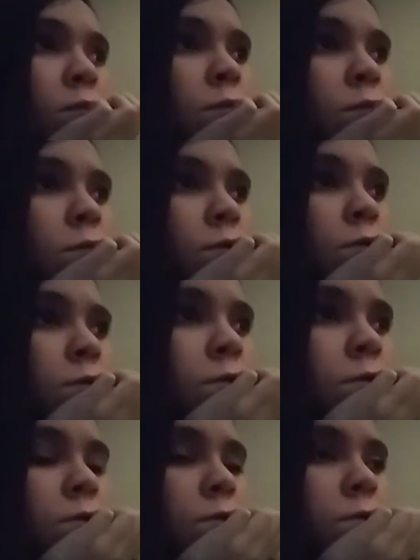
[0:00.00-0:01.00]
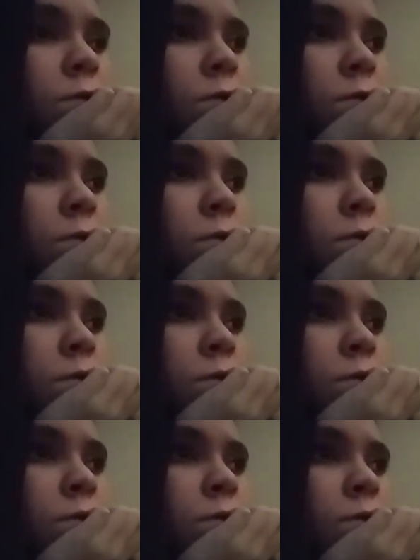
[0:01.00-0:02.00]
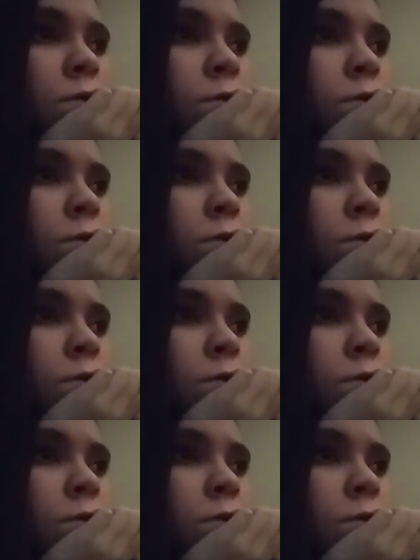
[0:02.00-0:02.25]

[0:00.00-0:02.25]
[no speech]